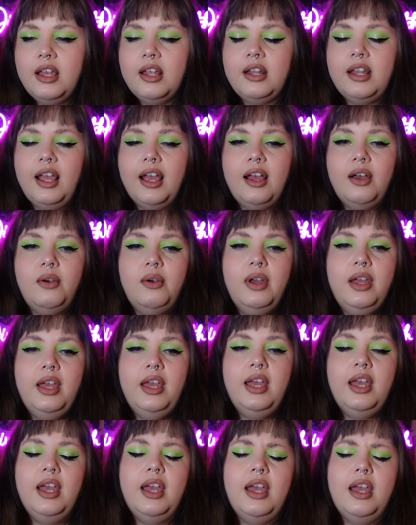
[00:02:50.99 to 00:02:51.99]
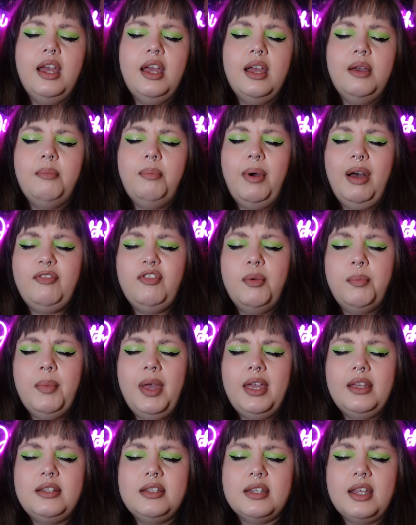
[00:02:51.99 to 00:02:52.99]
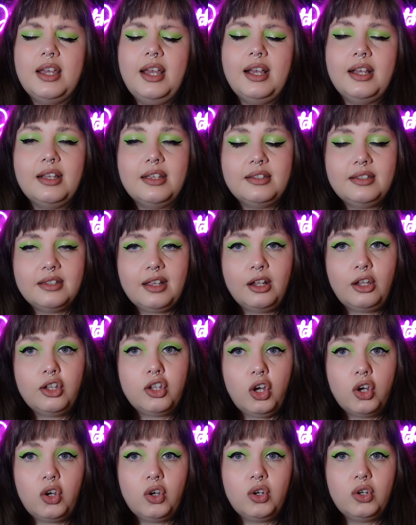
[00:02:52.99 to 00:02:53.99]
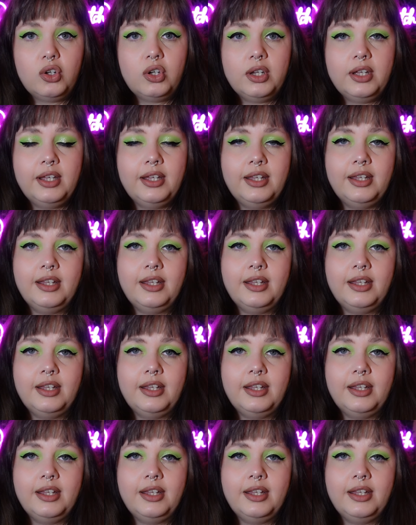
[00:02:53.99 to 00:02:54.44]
Now, Baphomet has a long